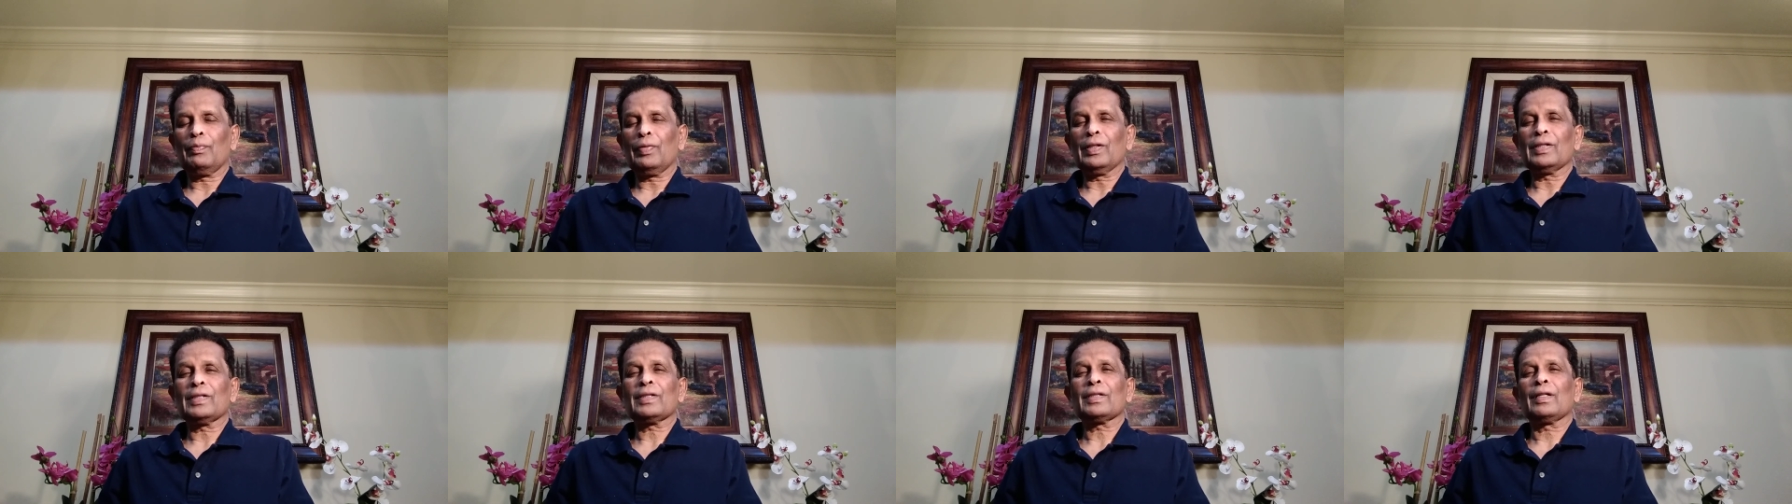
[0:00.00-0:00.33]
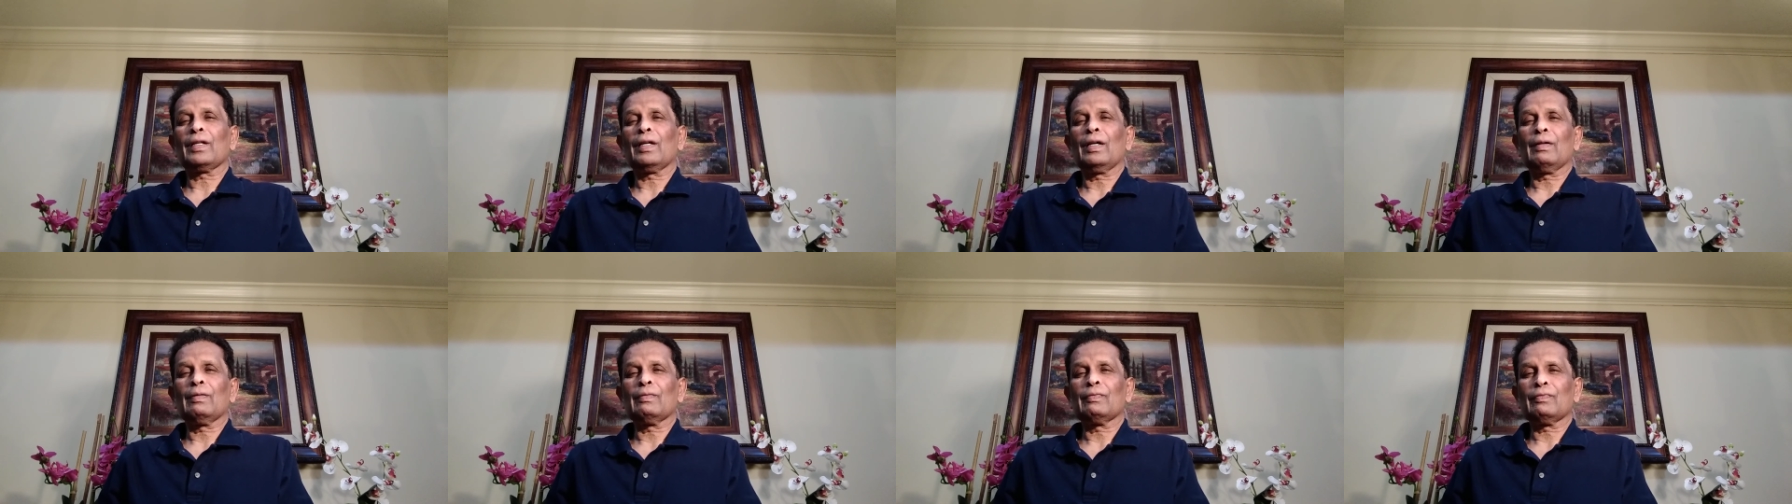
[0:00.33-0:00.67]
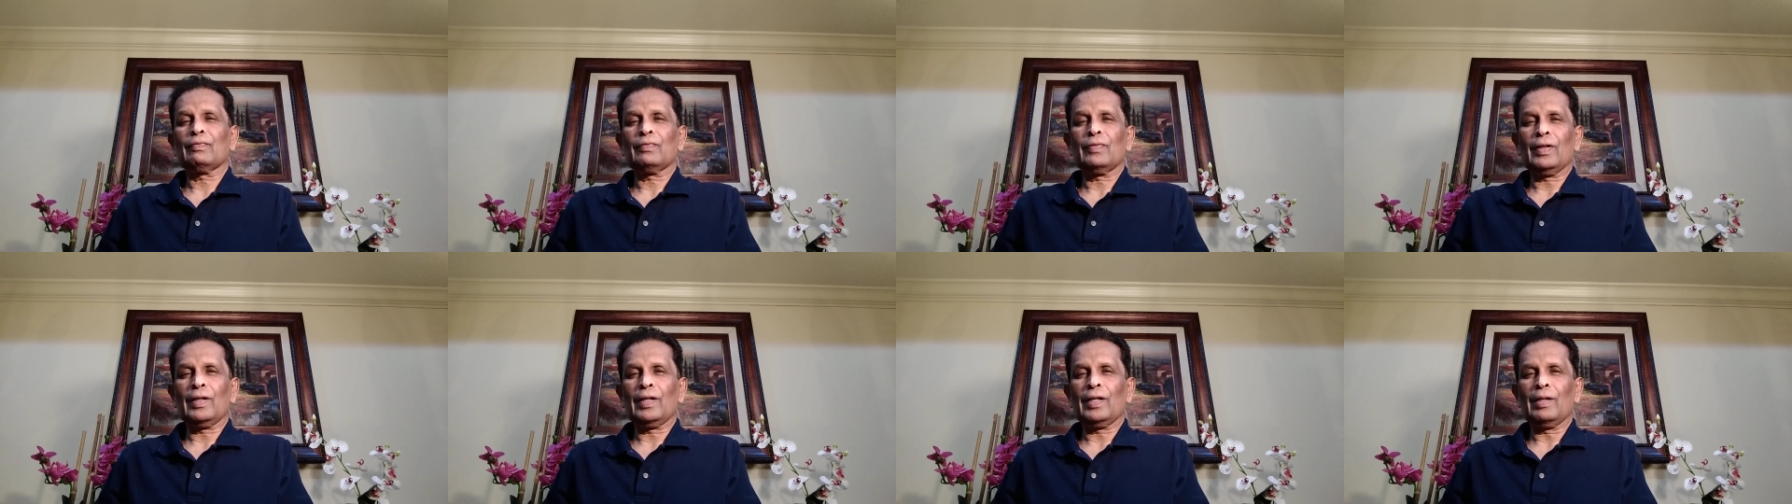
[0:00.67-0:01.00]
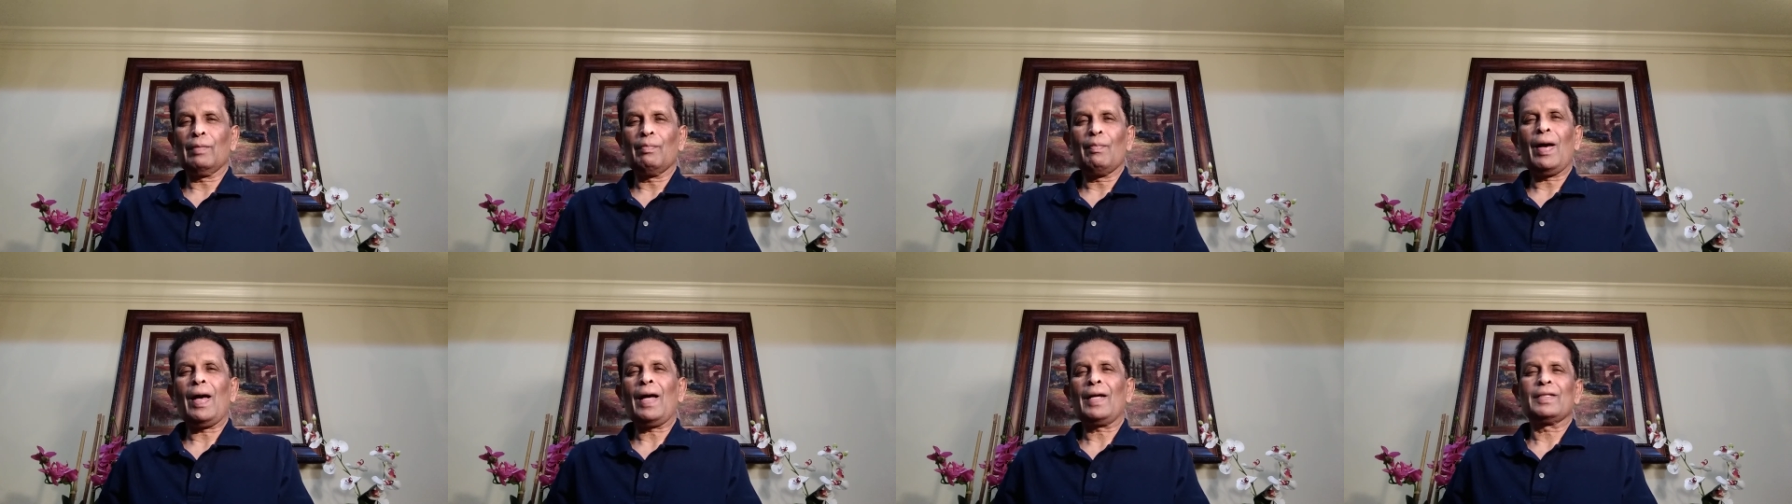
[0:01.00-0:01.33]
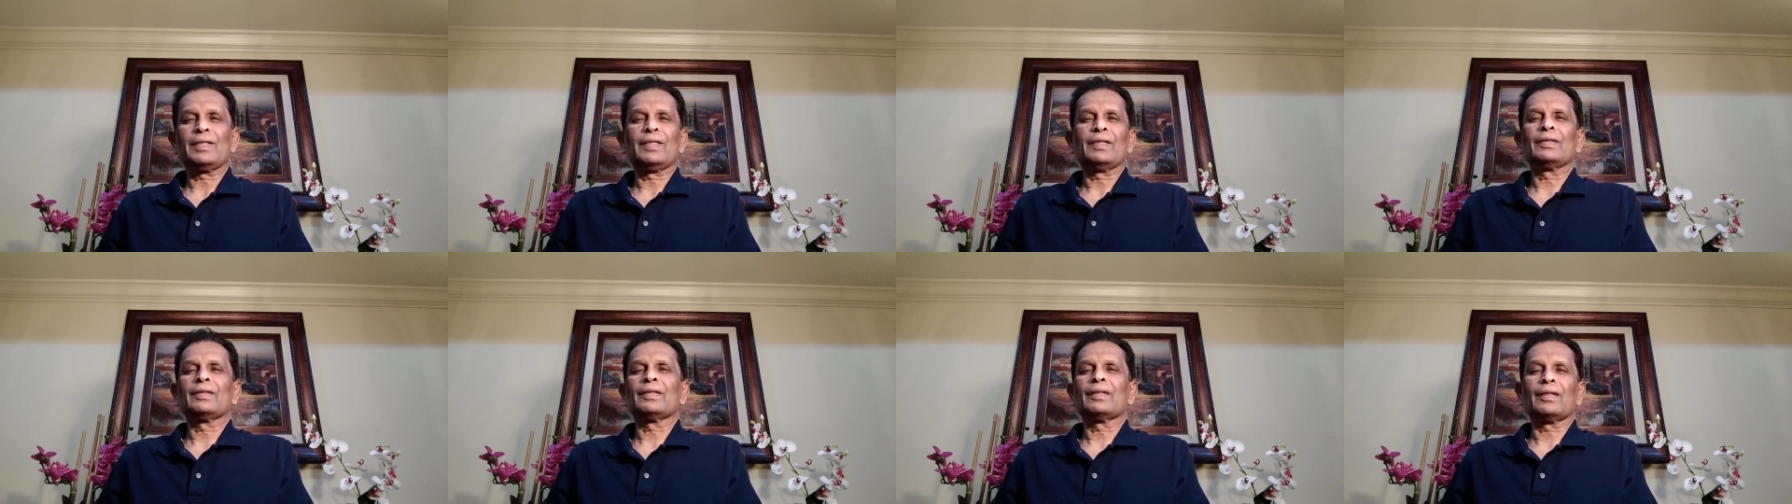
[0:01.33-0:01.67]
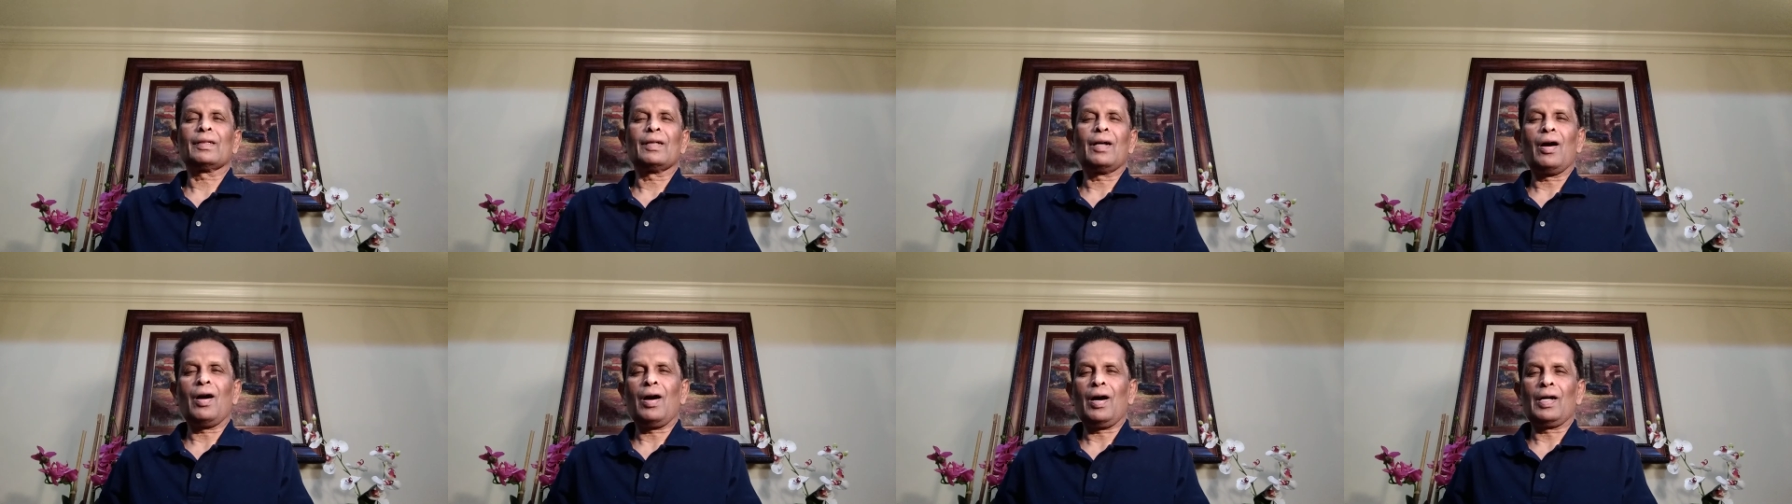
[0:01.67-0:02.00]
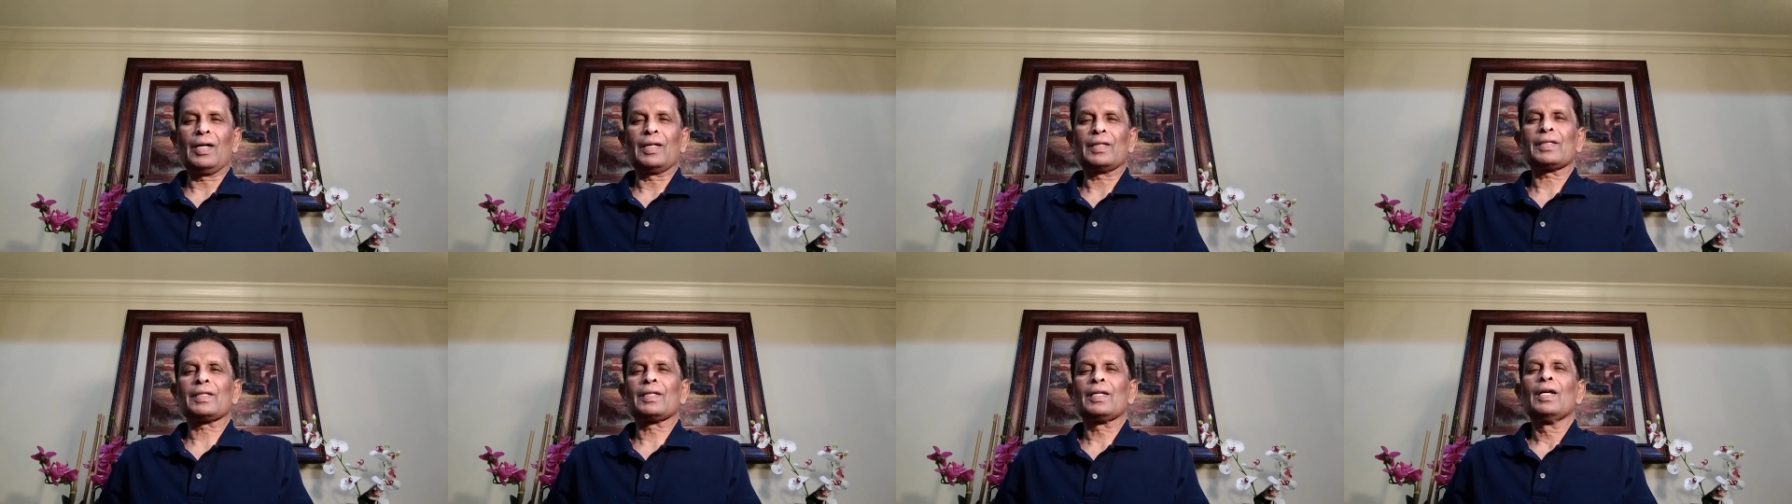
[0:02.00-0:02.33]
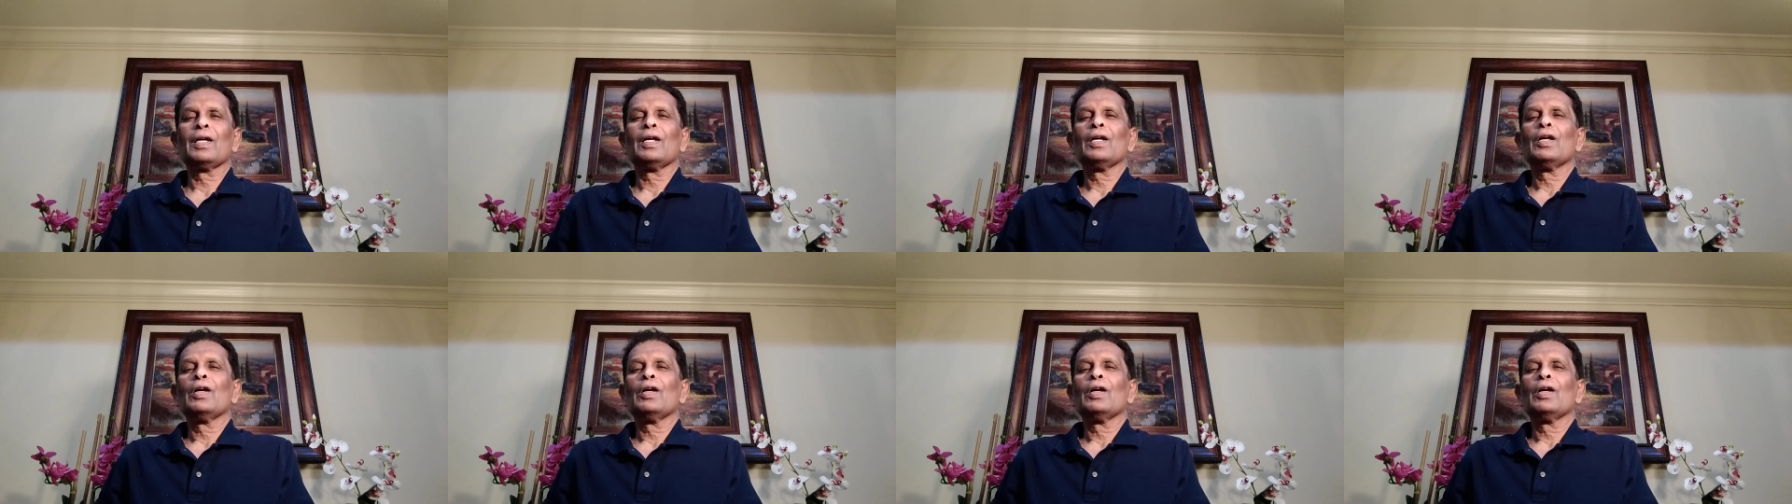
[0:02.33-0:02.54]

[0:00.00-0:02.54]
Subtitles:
prison of imagined gods.